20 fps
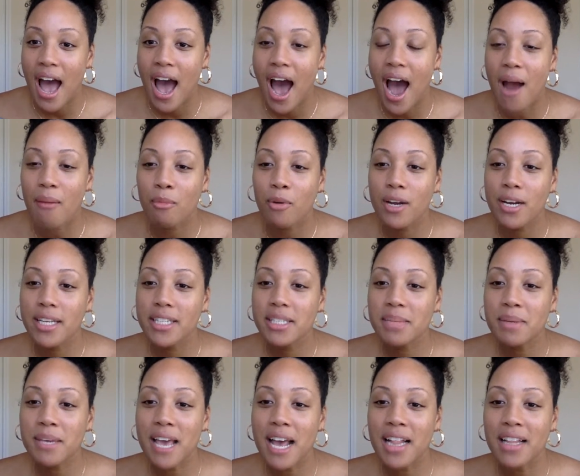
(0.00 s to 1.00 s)
I'm ready to
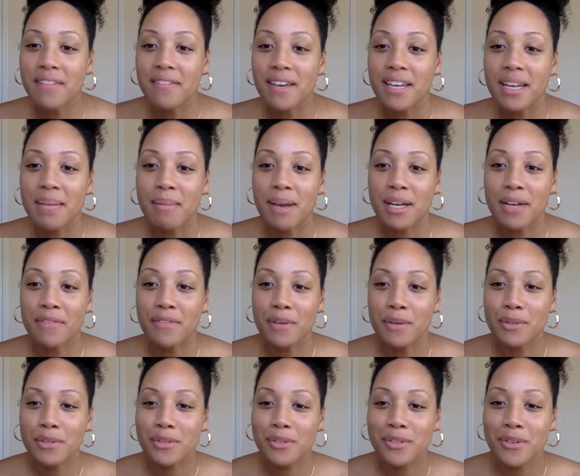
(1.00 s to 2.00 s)
be elevated. My
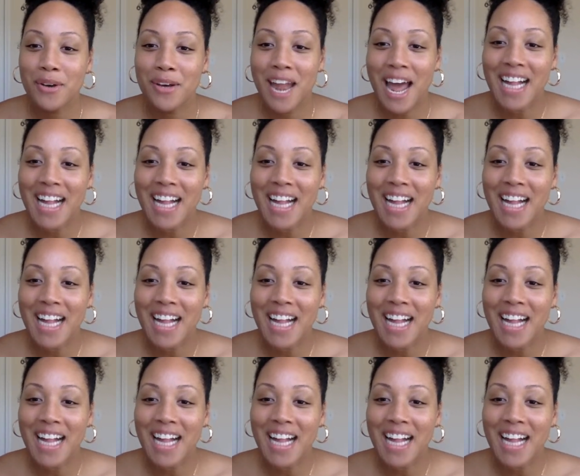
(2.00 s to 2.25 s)
diffuser's on.